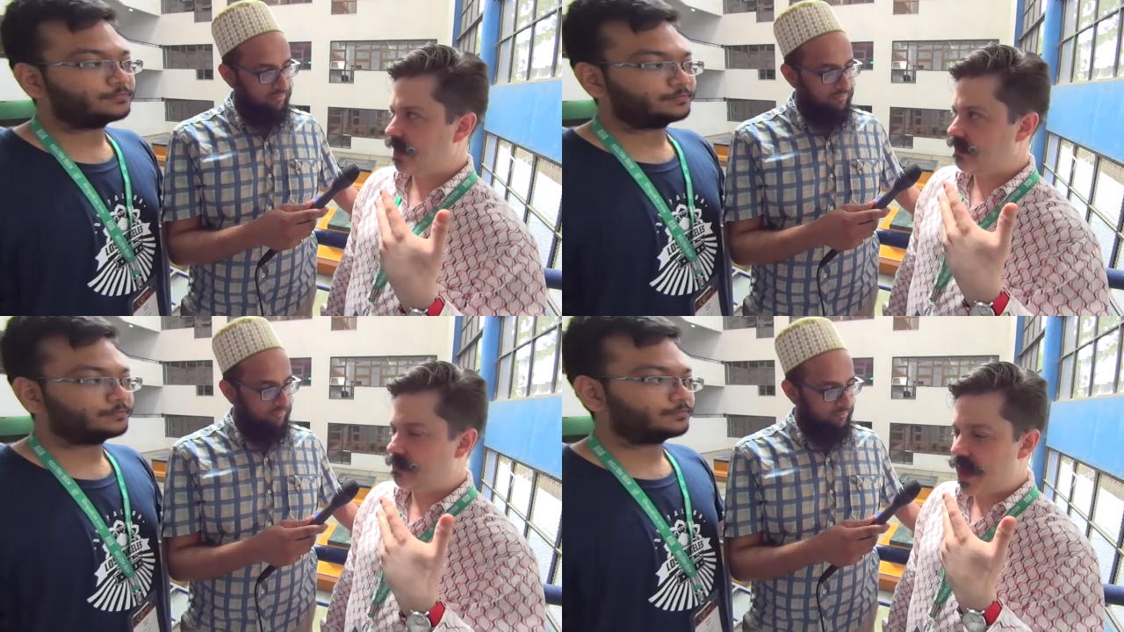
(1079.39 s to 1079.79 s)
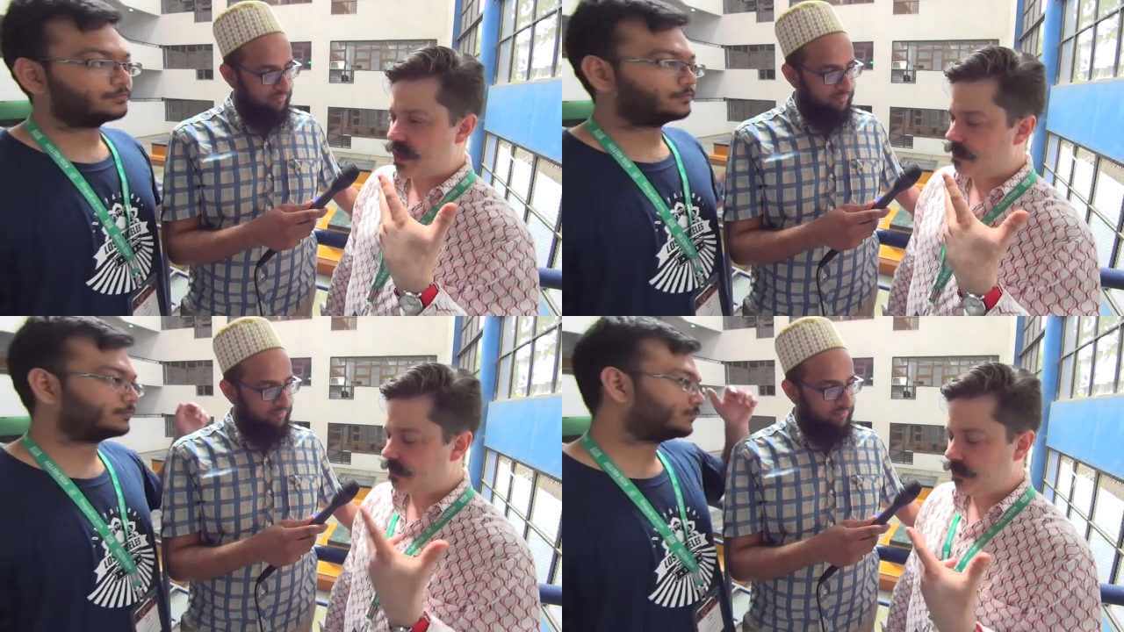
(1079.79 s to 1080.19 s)
Speaker 1: It's
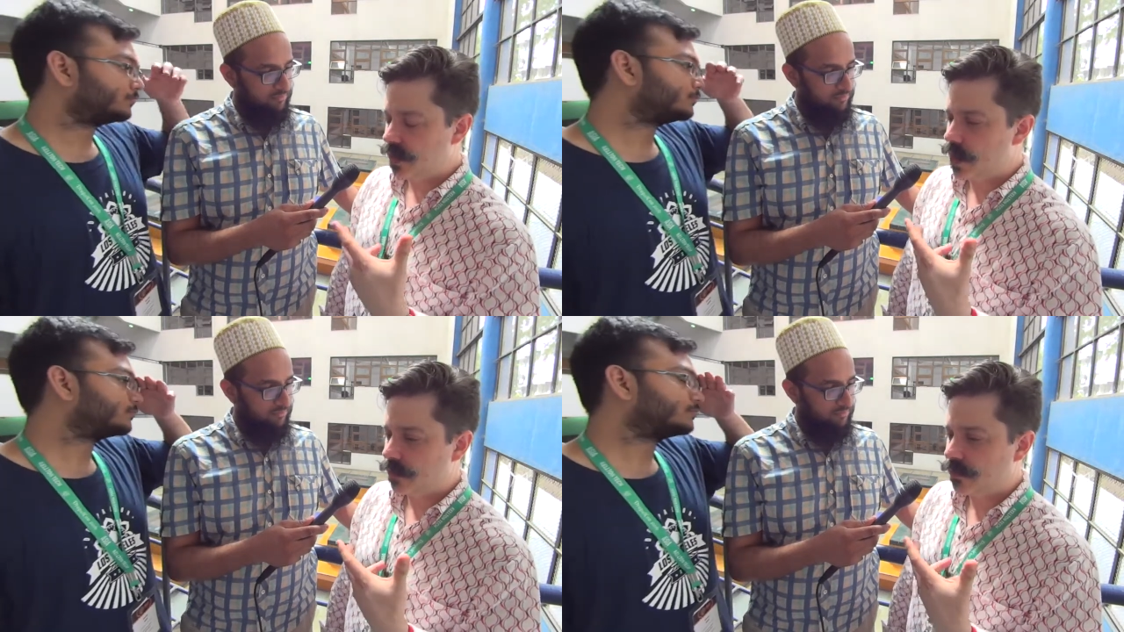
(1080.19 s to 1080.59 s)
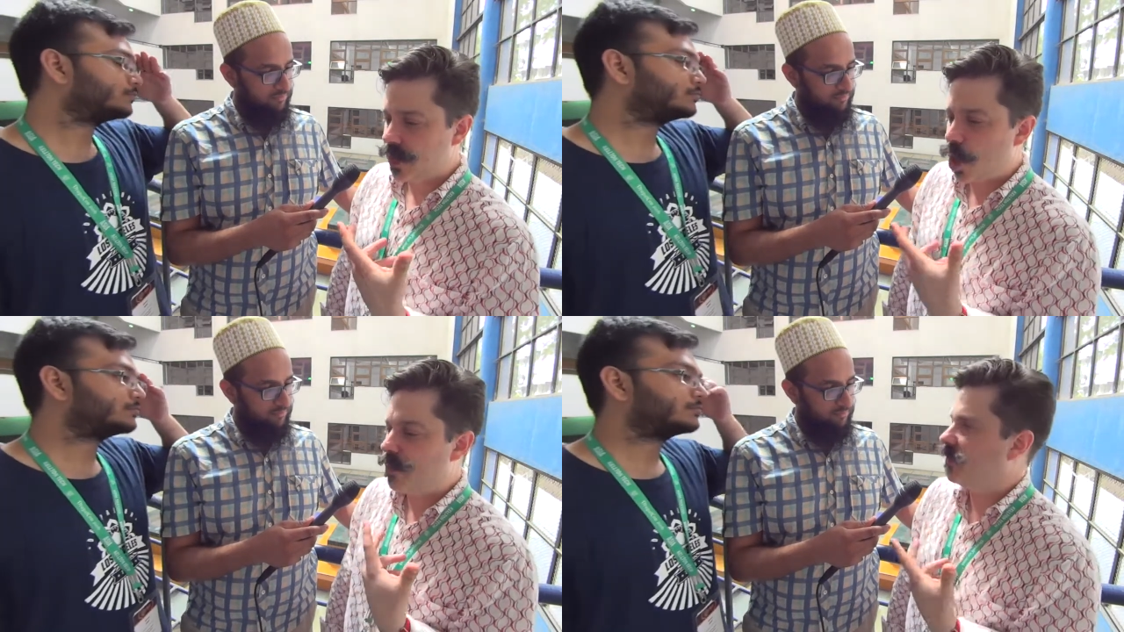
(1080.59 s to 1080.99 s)
my you know
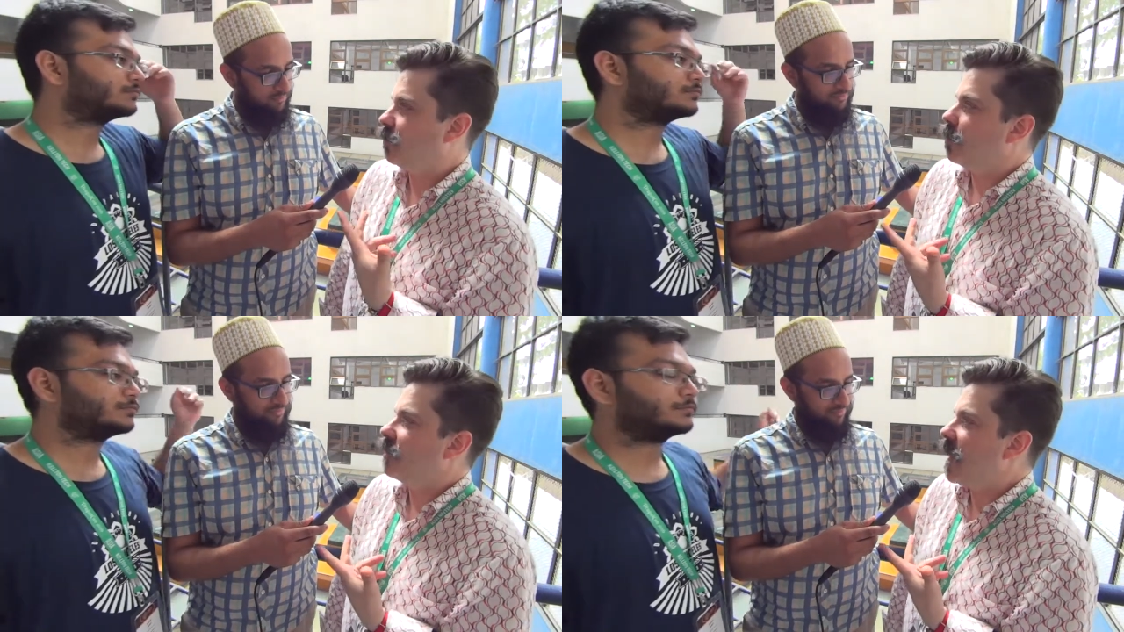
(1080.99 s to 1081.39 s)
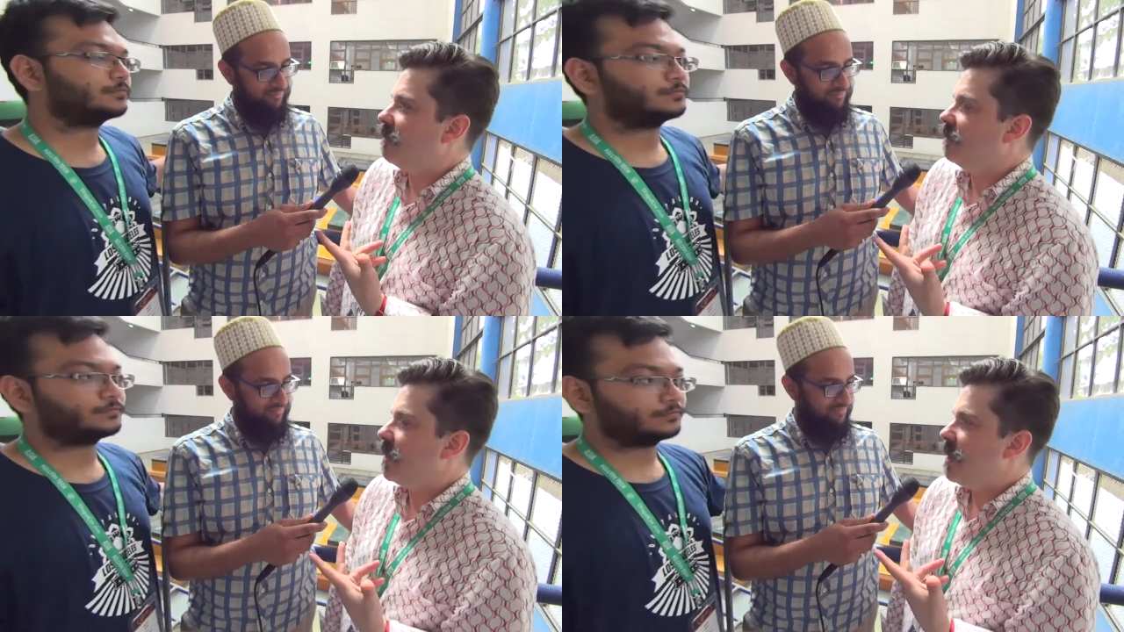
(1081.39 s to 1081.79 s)
open source
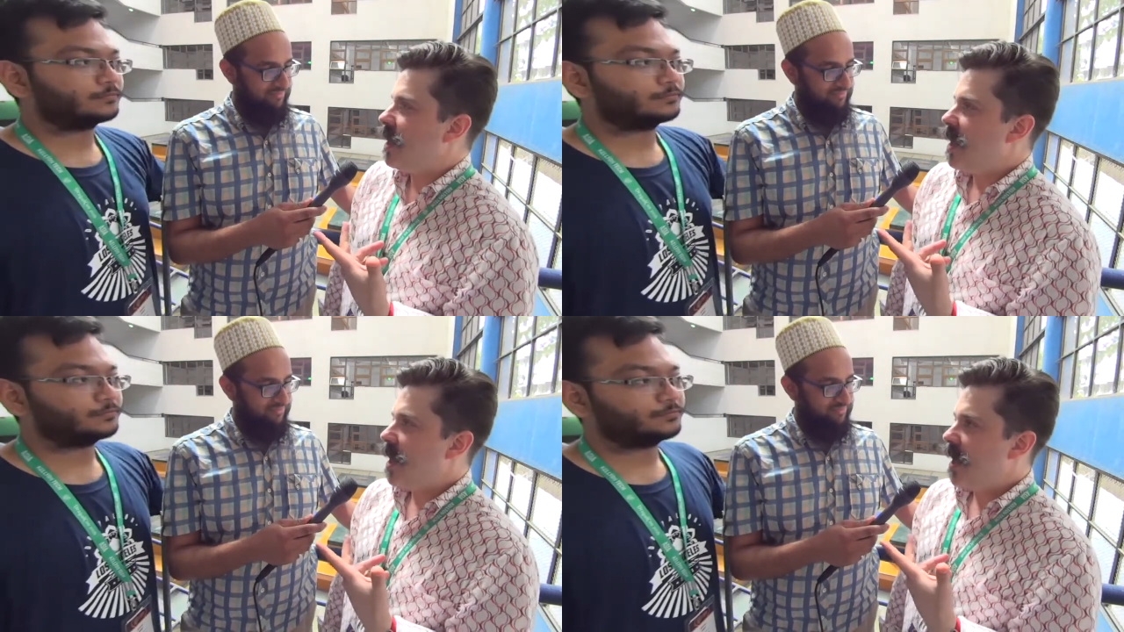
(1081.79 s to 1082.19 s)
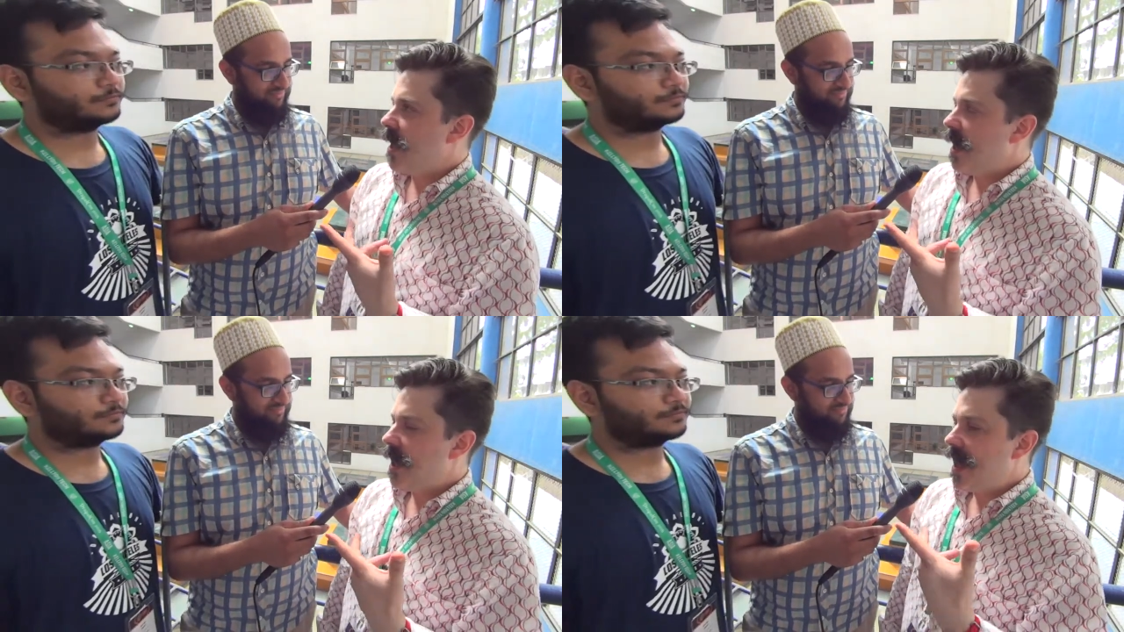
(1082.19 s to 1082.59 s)
love,
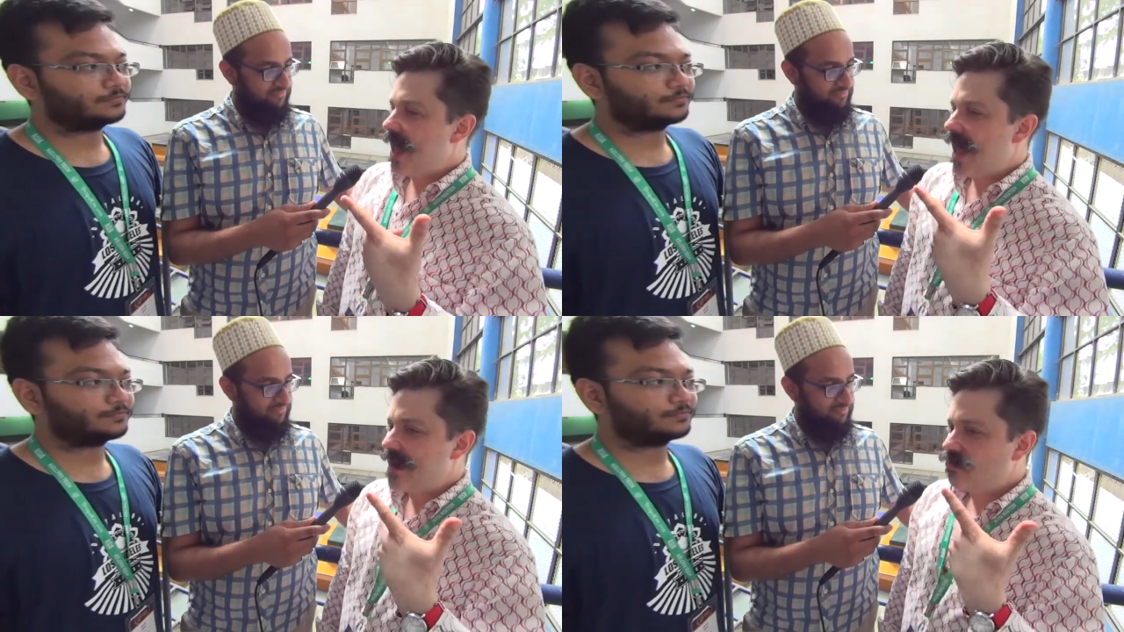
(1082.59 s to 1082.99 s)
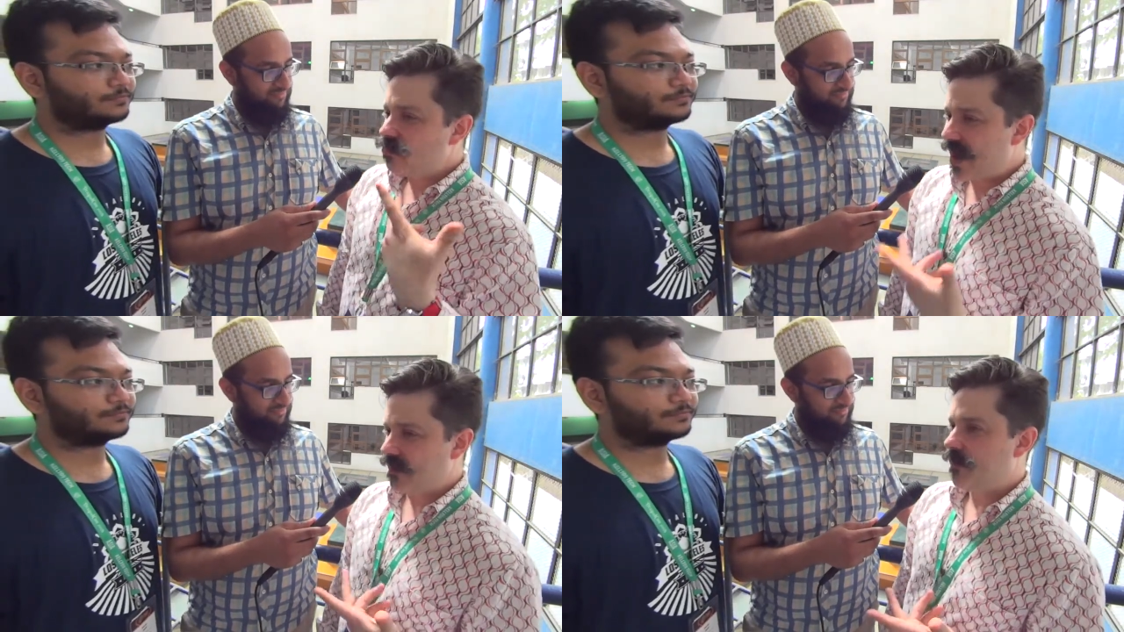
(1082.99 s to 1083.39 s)

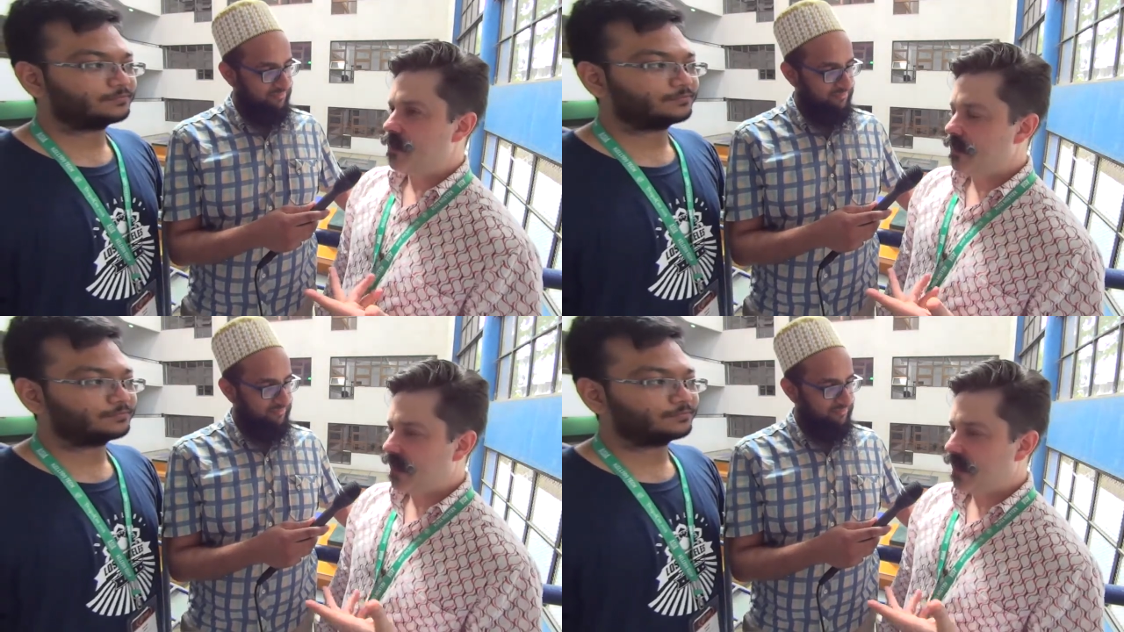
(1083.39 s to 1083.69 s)
and right from the